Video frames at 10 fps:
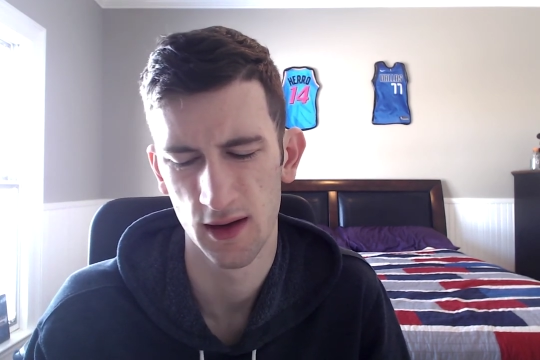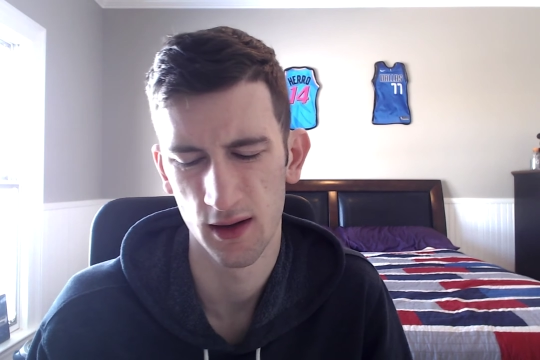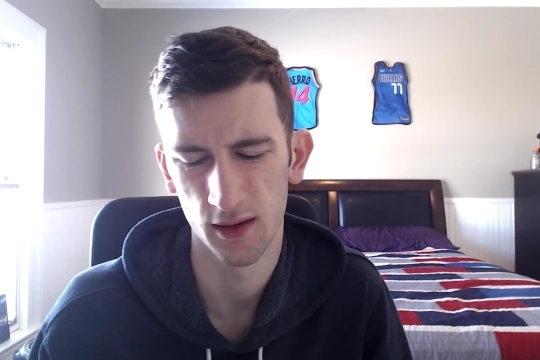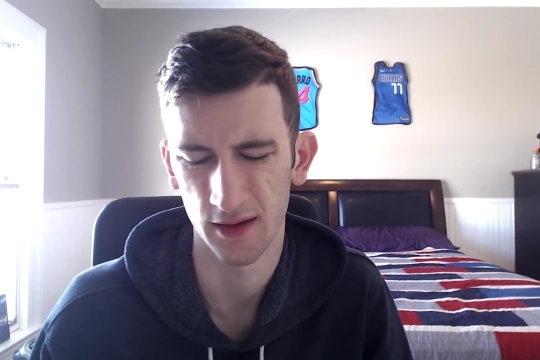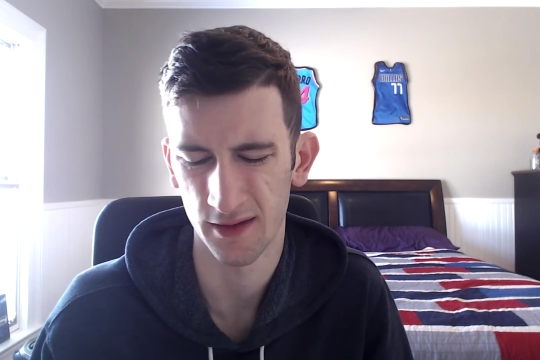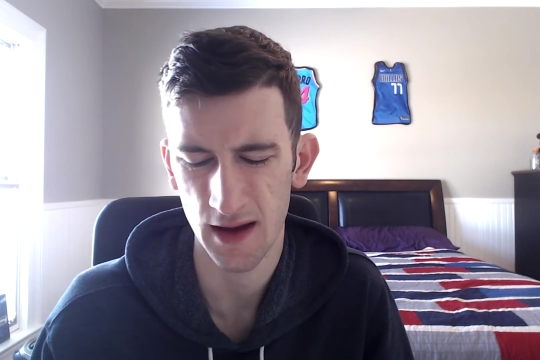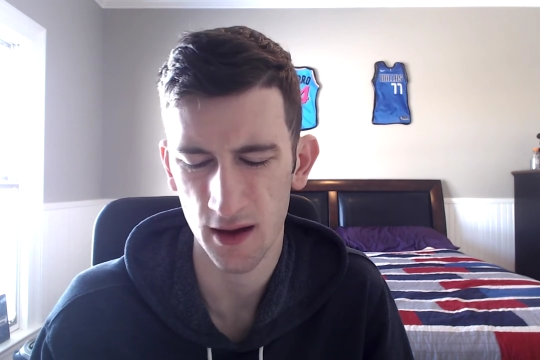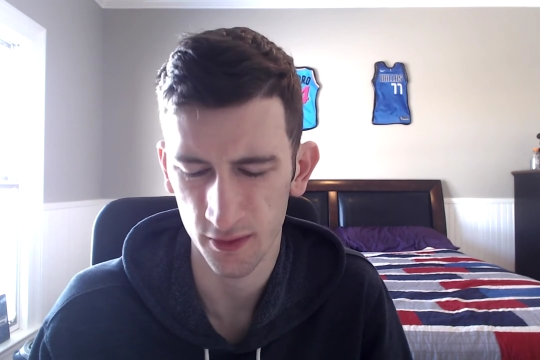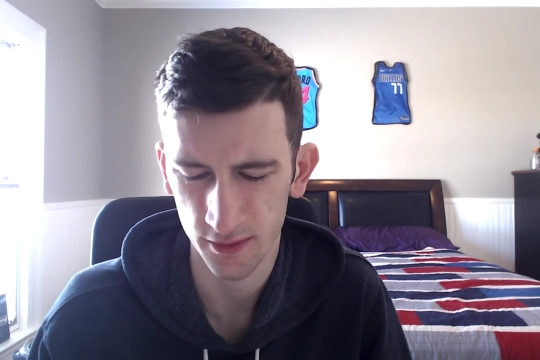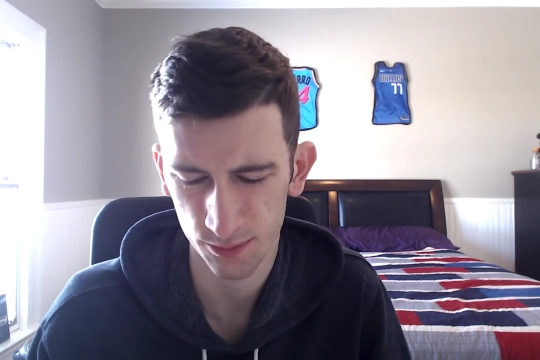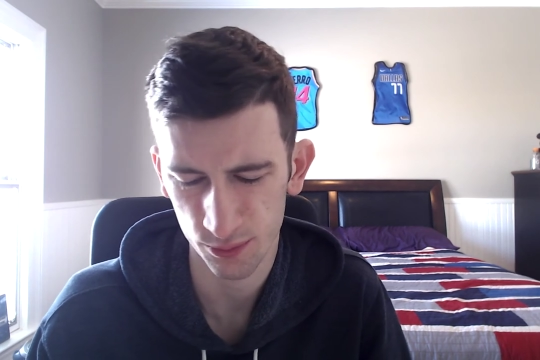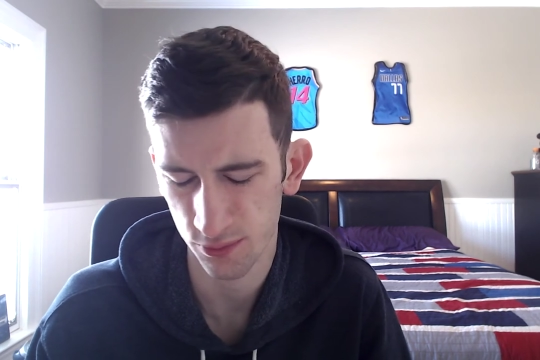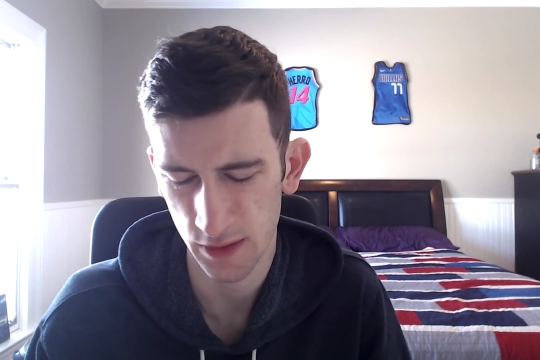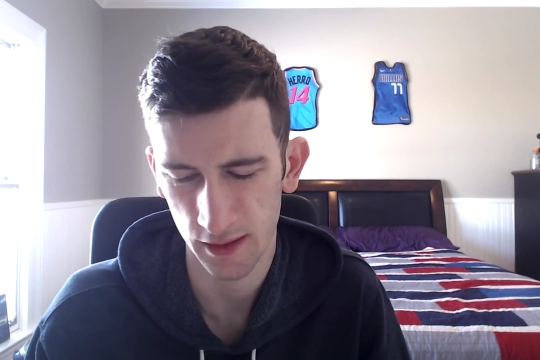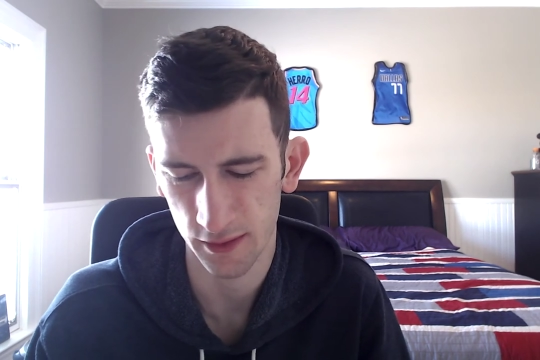LaSalle is
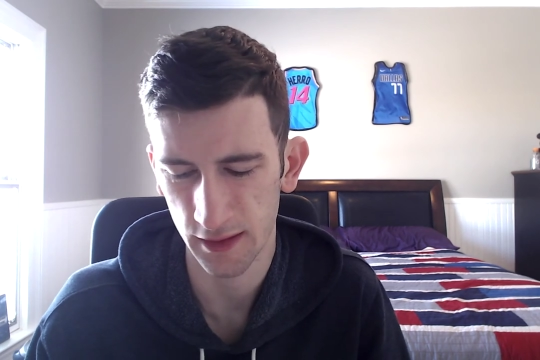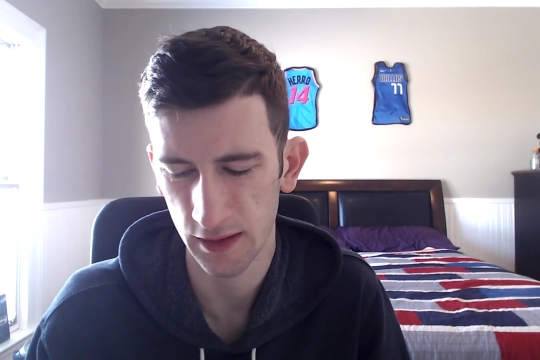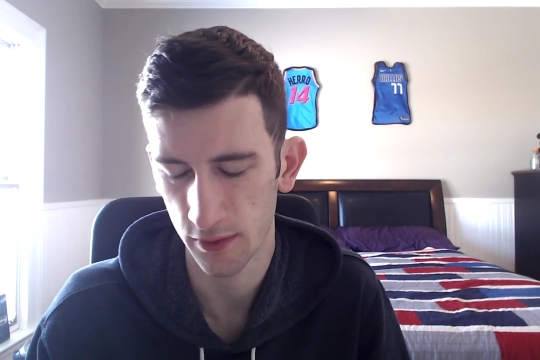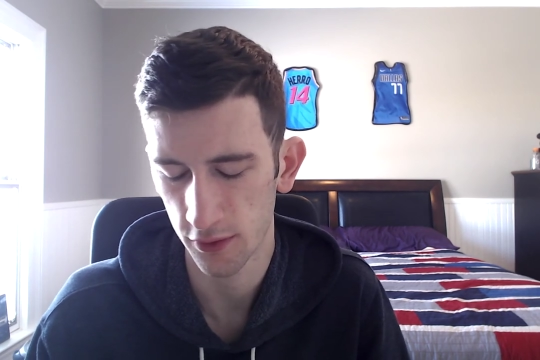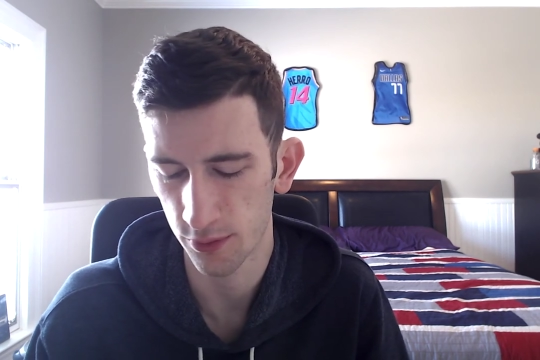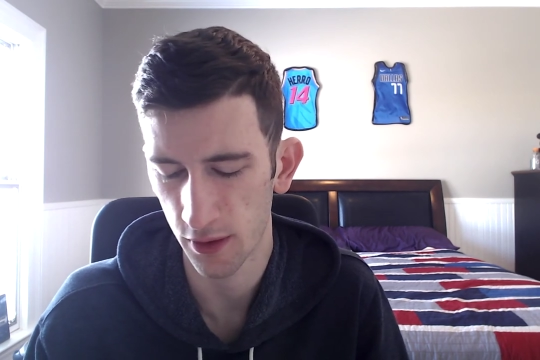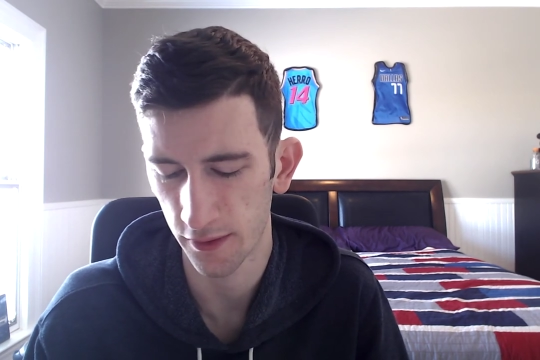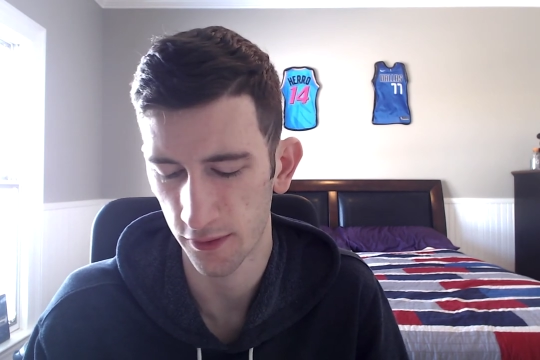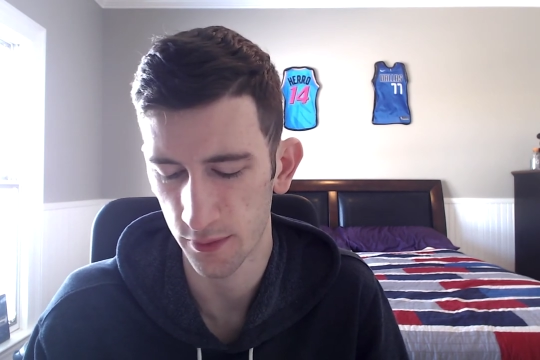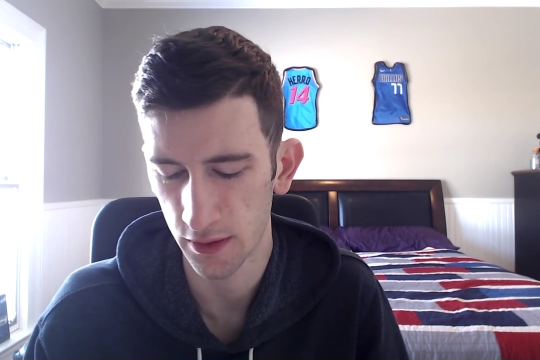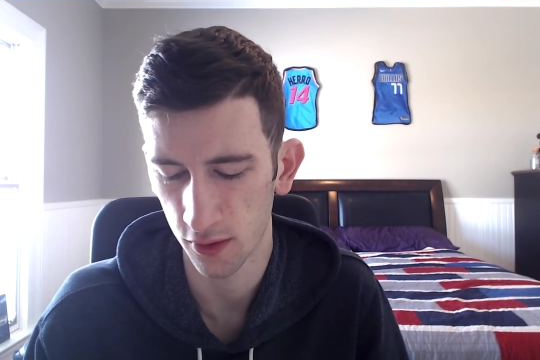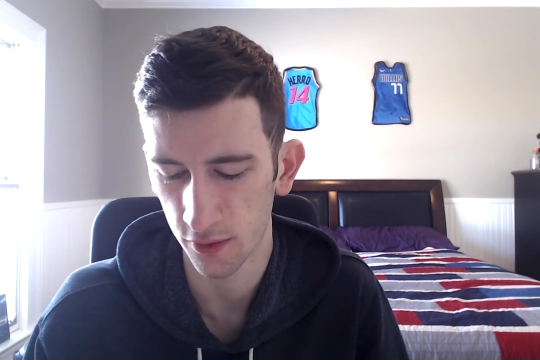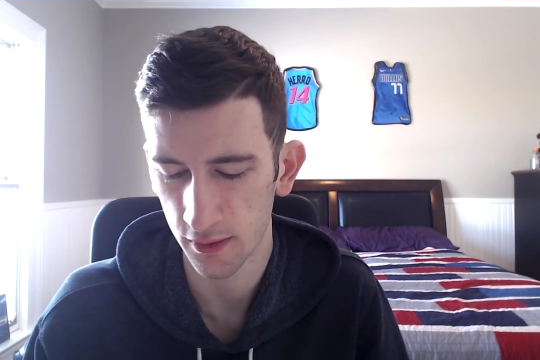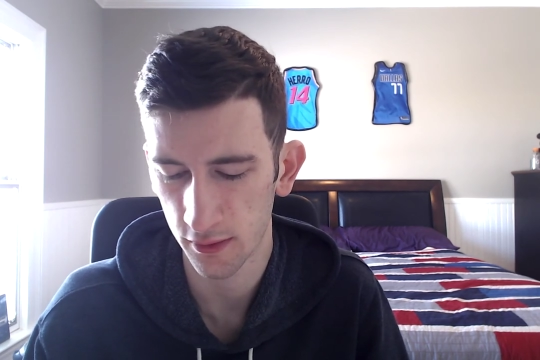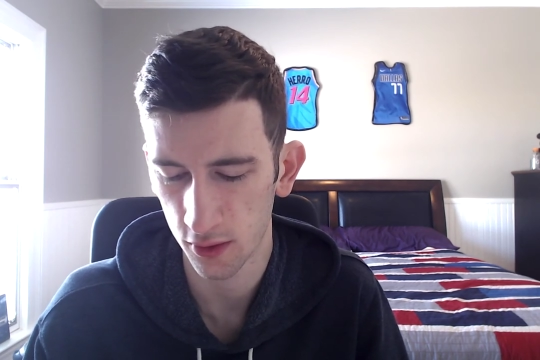not a team that you probably should be
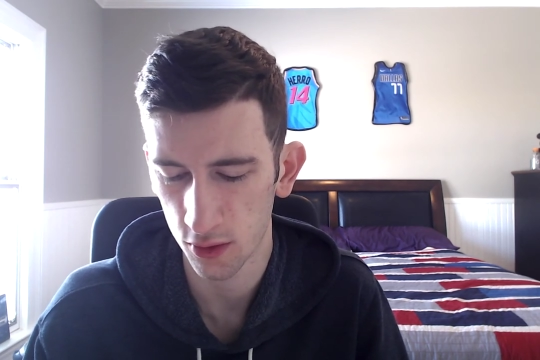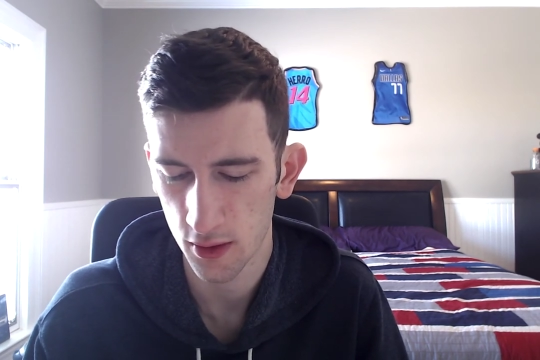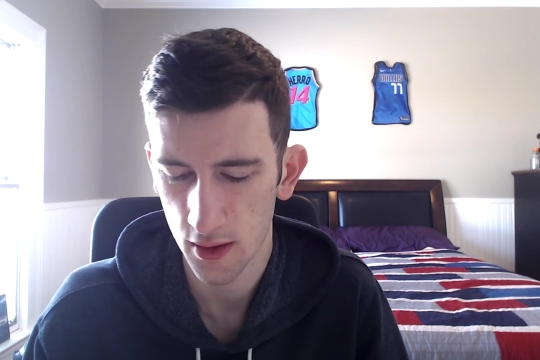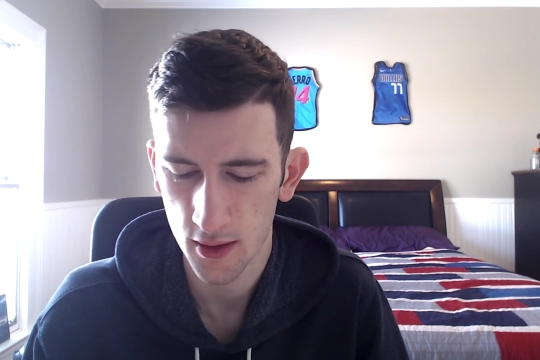losing to.